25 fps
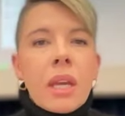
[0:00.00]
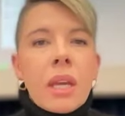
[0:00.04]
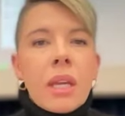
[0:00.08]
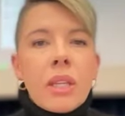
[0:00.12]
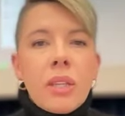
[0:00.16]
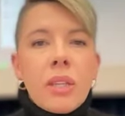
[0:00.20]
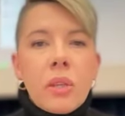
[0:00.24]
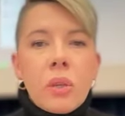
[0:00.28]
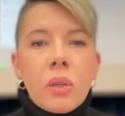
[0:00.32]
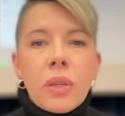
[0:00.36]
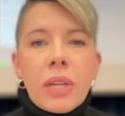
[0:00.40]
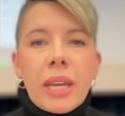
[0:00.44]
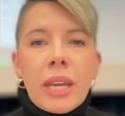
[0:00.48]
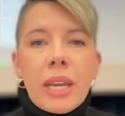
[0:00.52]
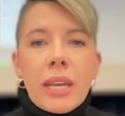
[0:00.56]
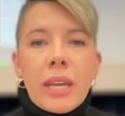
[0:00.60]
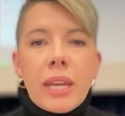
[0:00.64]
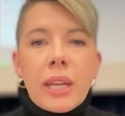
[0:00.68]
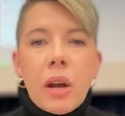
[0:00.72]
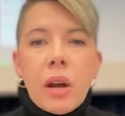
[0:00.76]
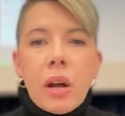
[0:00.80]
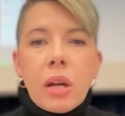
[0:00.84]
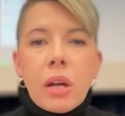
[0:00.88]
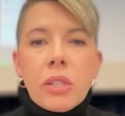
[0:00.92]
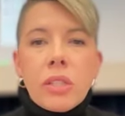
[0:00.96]
You
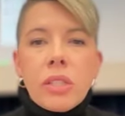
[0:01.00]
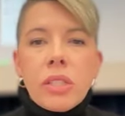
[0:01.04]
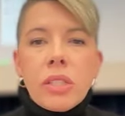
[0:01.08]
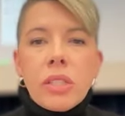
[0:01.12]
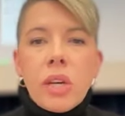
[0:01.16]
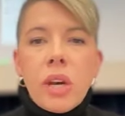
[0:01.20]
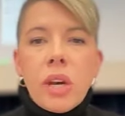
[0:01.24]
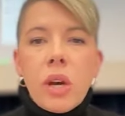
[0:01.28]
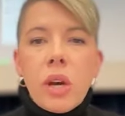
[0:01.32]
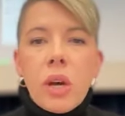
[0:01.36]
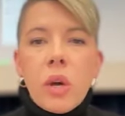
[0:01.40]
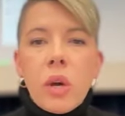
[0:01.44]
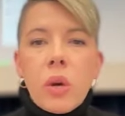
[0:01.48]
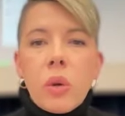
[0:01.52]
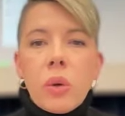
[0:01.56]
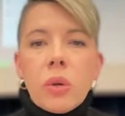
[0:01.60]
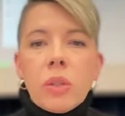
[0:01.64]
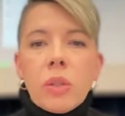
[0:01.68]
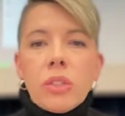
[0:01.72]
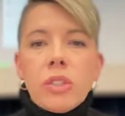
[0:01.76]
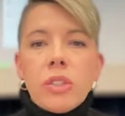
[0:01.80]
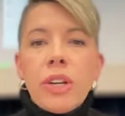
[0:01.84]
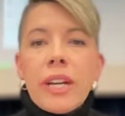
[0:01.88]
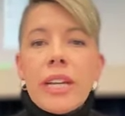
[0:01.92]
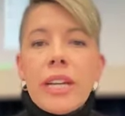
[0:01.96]
can also
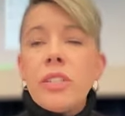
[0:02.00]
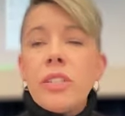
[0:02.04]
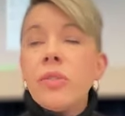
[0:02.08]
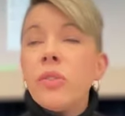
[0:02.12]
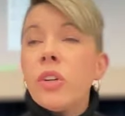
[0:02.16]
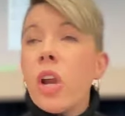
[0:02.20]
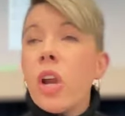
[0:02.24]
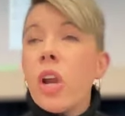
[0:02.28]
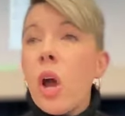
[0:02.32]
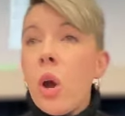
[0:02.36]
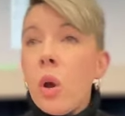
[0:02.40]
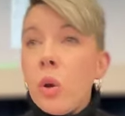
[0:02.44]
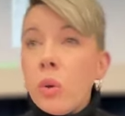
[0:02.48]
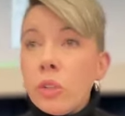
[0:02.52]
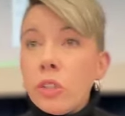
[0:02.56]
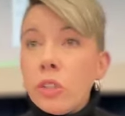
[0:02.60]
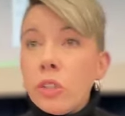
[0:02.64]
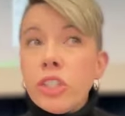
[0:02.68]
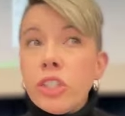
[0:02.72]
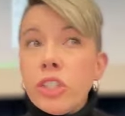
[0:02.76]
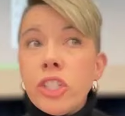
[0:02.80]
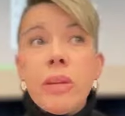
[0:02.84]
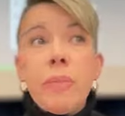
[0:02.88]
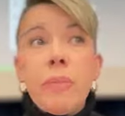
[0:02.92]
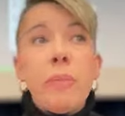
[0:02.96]
transfer
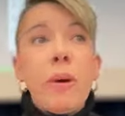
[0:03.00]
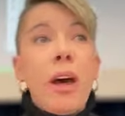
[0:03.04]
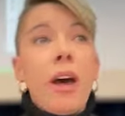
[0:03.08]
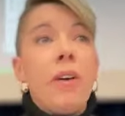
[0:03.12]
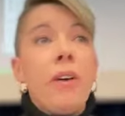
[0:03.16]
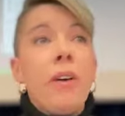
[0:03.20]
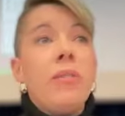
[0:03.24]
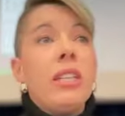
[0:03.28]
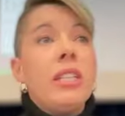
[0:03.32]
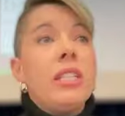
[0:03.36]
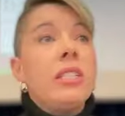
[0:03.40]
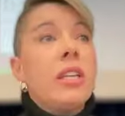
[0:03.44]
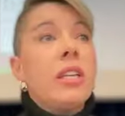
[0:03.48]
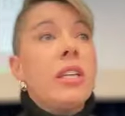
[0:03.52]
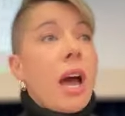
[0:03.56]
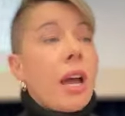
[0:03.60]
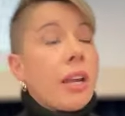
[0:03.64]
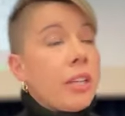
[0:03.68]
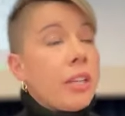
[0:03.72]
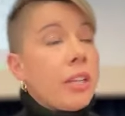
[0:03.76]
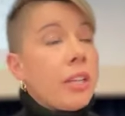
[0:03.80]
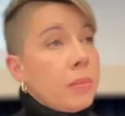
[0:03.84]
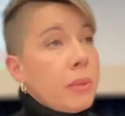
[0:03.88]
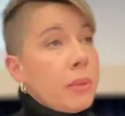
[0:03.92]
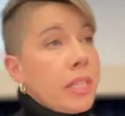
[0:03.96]
ownership of the
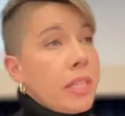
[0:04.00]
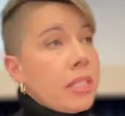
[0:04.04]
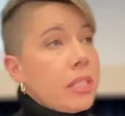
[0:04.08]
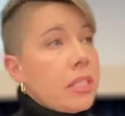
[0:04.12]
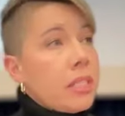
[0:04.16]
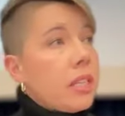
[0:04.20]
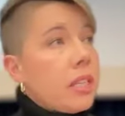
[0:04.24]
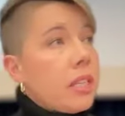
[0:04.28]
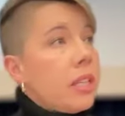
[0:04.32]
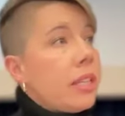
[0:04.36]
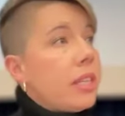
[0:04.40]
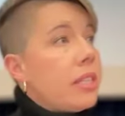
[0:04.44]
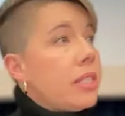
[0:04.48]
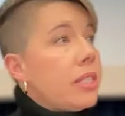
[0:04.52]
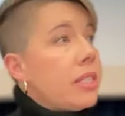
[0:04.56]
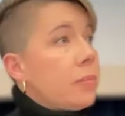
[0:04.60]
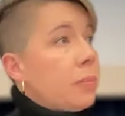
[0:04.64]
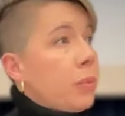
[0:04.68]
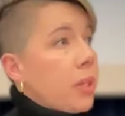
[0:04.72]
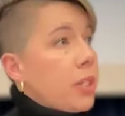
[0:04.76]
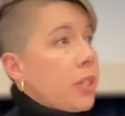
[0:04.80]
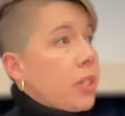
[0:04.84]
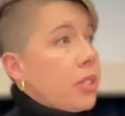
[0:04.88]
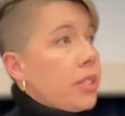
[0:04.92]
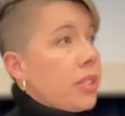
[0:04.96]
document to this
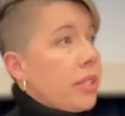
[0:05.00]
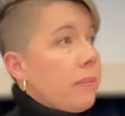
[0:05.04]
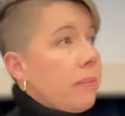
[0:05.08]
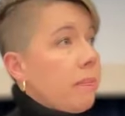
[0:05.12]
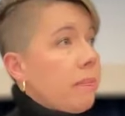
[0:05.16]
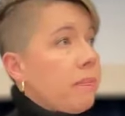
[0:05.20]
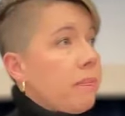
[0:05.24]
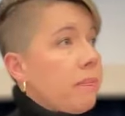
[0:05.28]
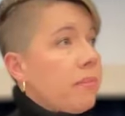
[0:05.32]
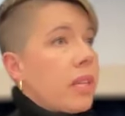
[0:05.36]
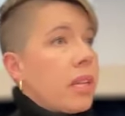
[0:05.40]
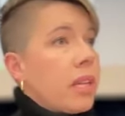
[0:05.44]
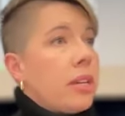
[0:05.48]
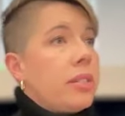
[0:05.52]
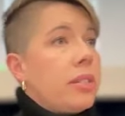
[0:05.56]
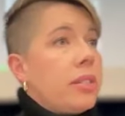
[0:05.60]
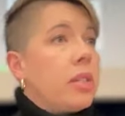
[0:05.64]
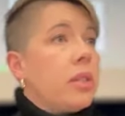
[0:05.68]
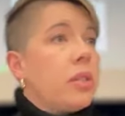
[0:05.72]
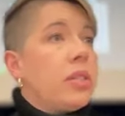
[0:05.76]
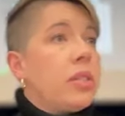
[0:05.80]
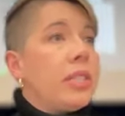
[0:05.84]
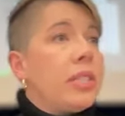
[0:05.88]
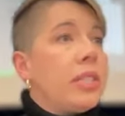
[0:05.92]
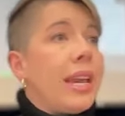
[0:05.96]
person.
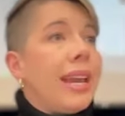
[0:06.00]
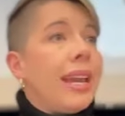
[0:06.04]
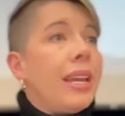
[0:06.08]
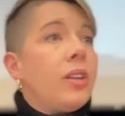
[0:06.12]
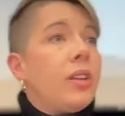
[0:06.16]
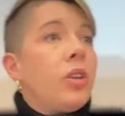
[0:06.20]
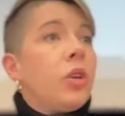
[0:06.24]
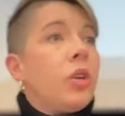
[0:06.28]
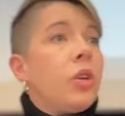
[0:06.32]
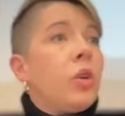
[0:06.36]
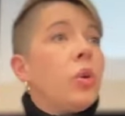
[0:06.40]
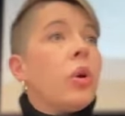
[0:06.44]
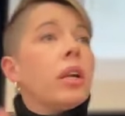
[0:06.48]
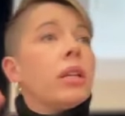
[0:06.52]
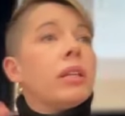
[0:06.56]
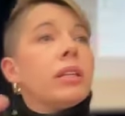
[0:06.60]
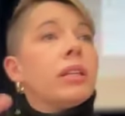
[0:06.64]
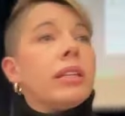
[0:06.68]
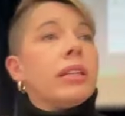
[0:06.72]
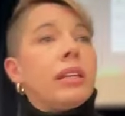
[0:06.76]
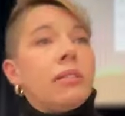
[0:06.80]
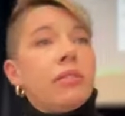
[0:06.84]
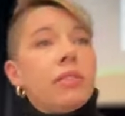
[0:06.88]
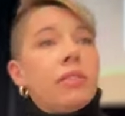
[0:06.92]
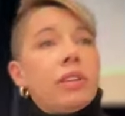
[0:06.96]
So say you are
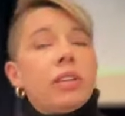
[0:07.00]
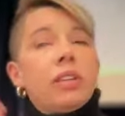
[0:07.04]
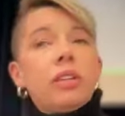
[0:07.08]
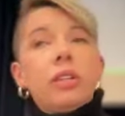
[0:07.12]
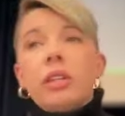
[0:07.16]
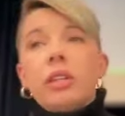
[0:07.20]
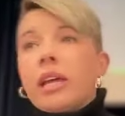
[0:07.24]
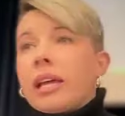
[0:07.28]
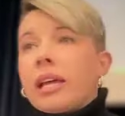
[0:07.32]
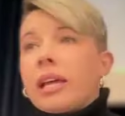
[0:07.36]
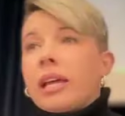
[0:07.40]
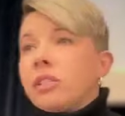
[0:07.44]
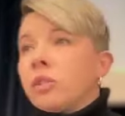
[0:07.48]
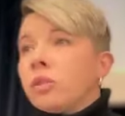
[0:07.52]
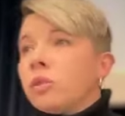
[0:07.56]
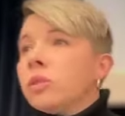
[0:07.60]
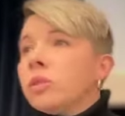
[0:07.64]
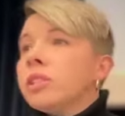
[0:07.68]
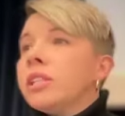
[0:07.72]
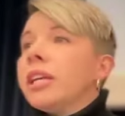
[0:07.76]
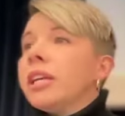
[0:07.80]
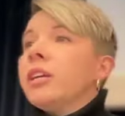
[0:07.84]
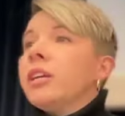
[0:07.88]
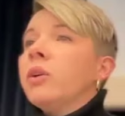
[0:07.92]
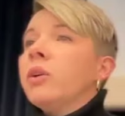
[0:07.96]
leaving that school
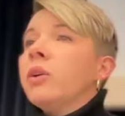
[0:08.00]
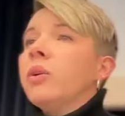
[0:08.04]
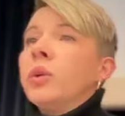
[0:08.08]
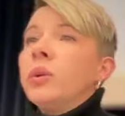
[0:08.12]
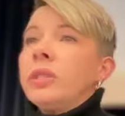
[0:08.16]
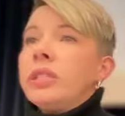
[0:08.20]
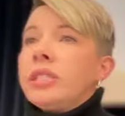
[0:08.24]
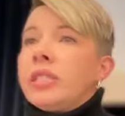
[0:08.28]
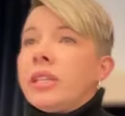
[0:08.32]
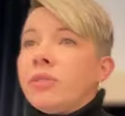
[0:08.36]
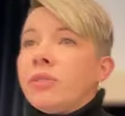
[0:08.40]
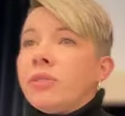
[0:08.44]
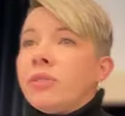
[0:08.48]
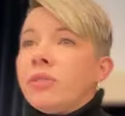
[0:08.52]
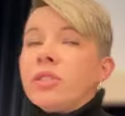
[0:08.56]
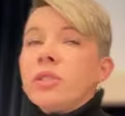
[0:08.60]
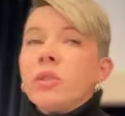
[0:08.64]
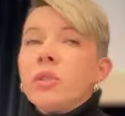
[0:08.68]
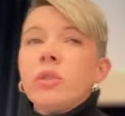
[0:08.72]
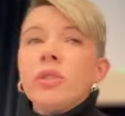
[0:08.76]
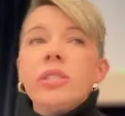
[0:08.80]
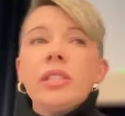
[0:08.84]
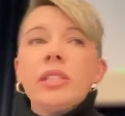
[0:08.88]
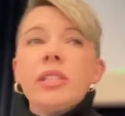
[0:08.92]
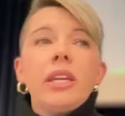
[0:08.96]
site, going to a different
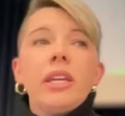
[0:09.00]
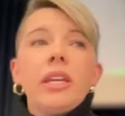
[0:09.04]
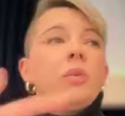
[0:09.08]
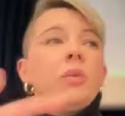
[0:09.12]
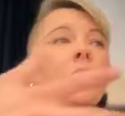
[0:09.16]
school site,